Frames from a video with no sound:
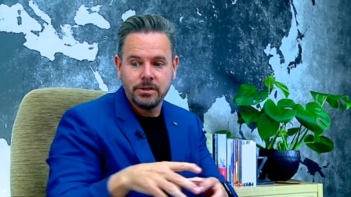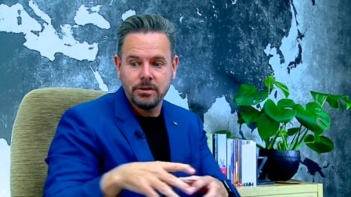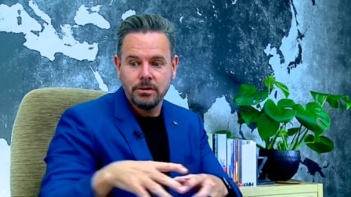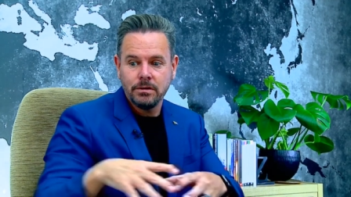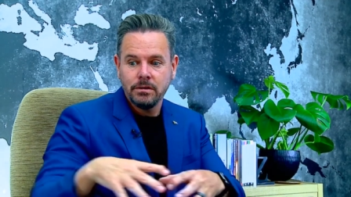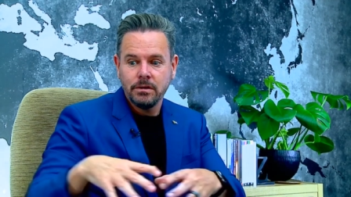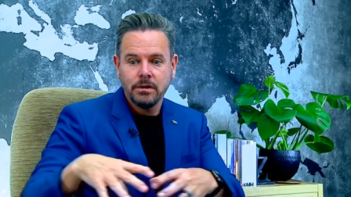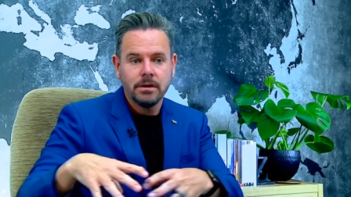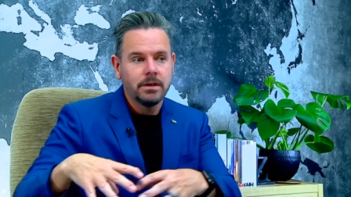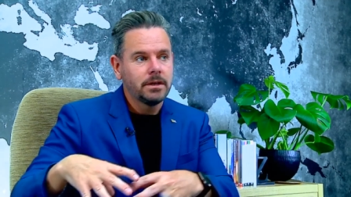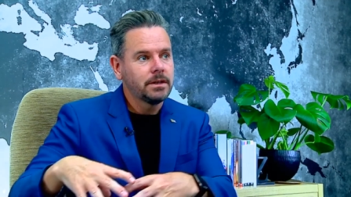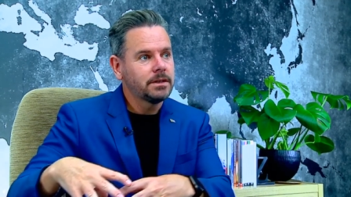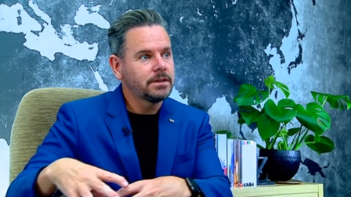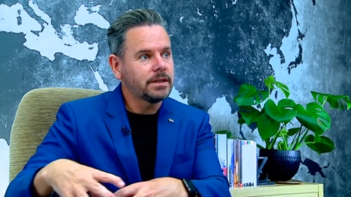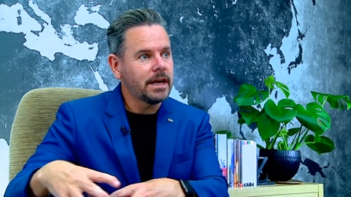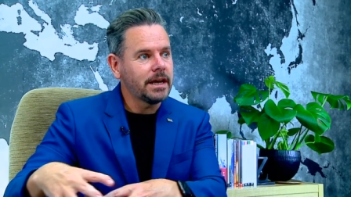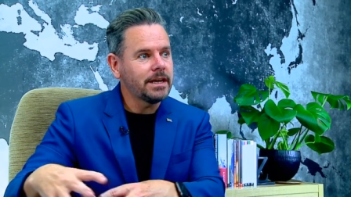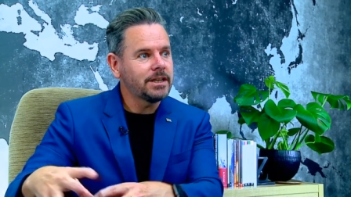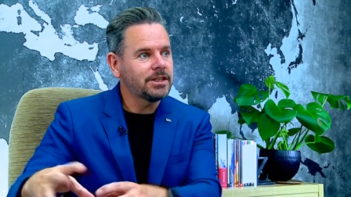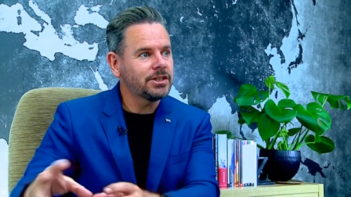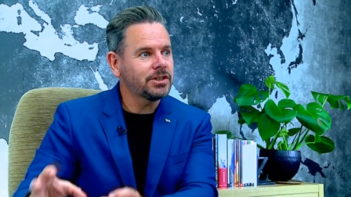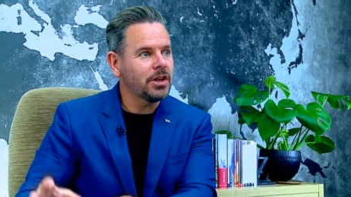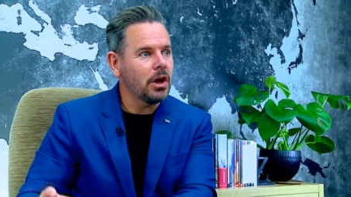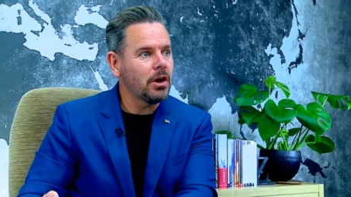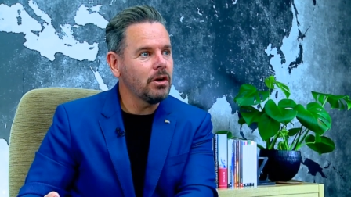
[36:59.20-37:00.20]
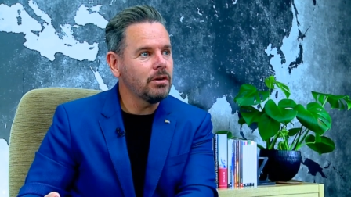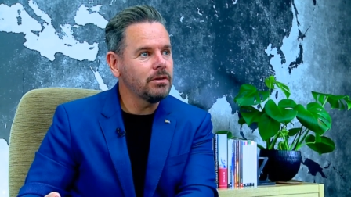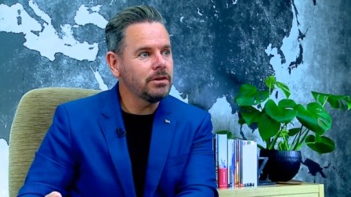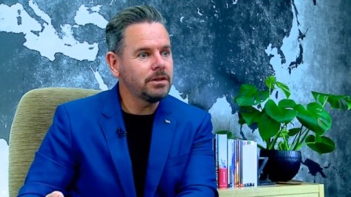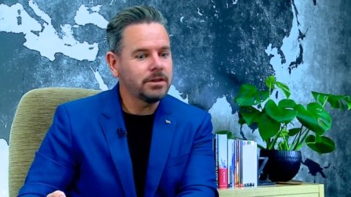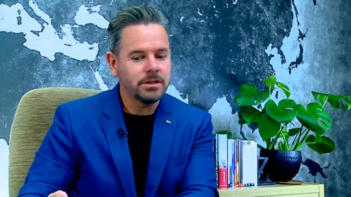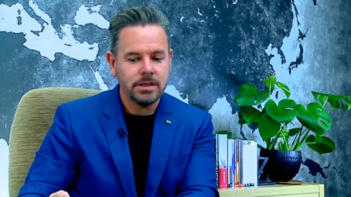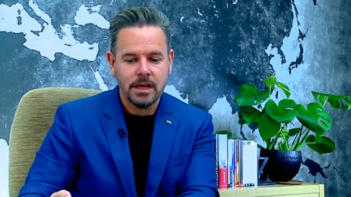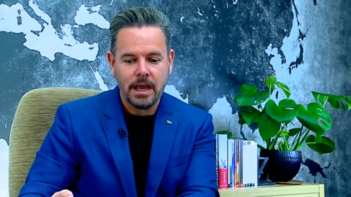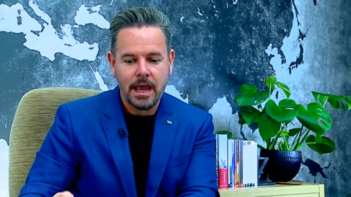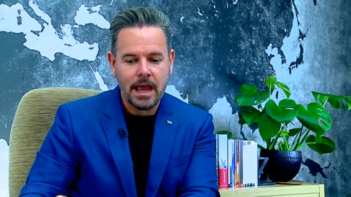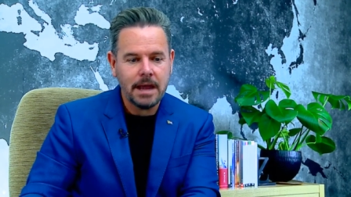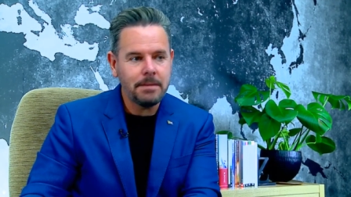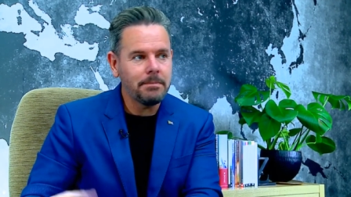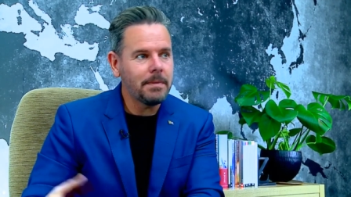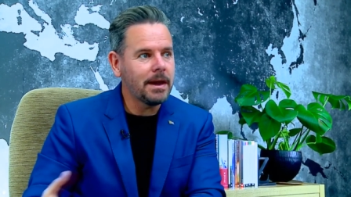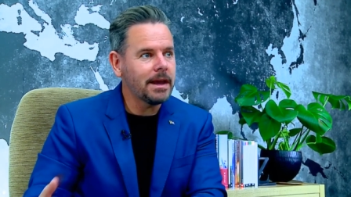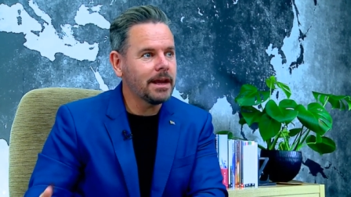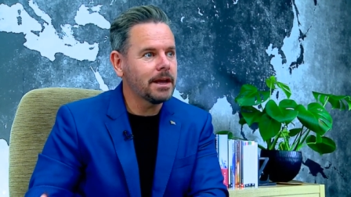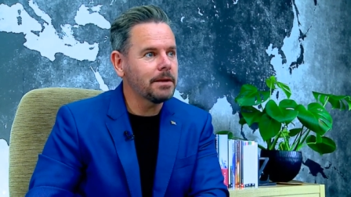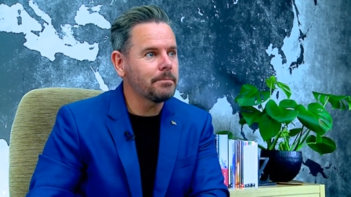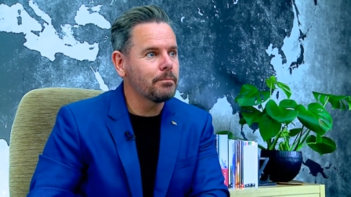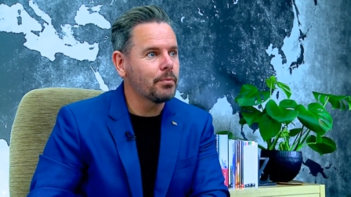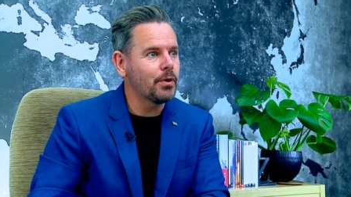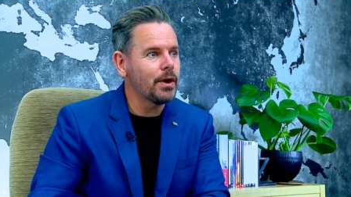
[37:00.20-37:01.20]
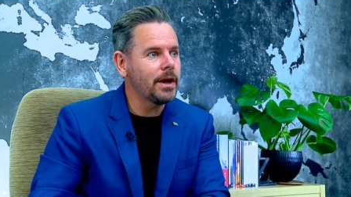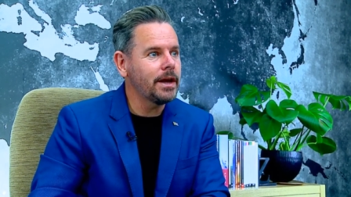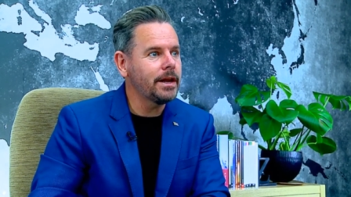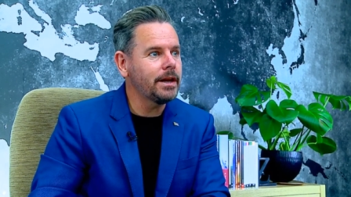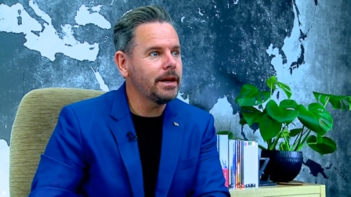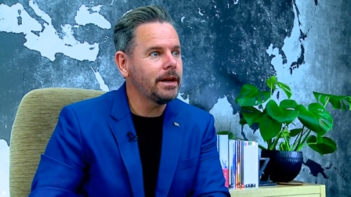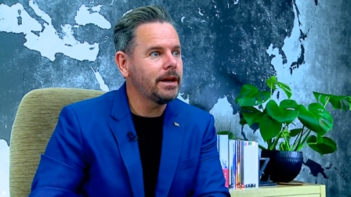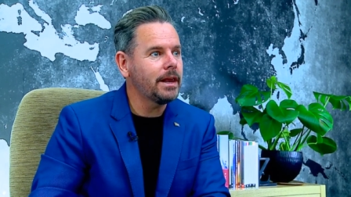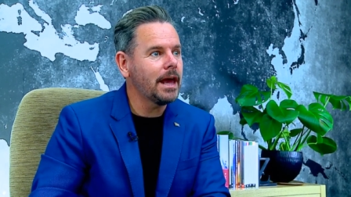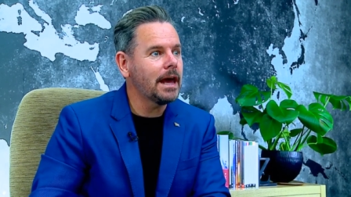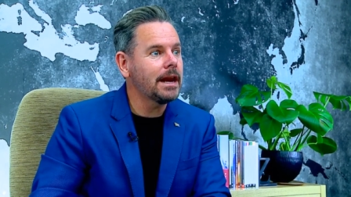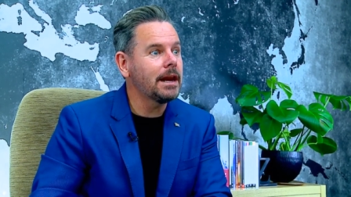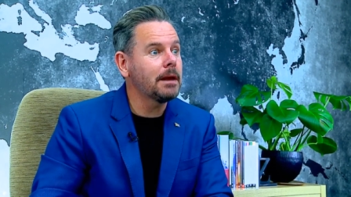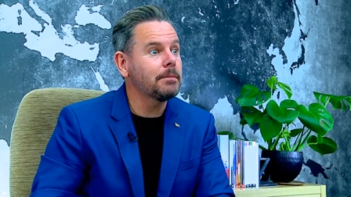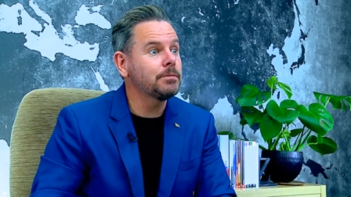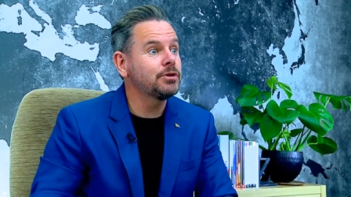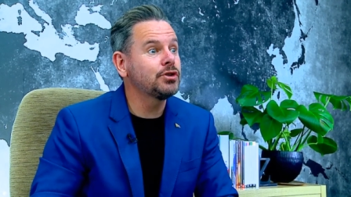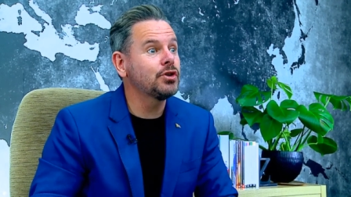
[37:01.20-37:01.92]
to take stones and make it bread. And I'm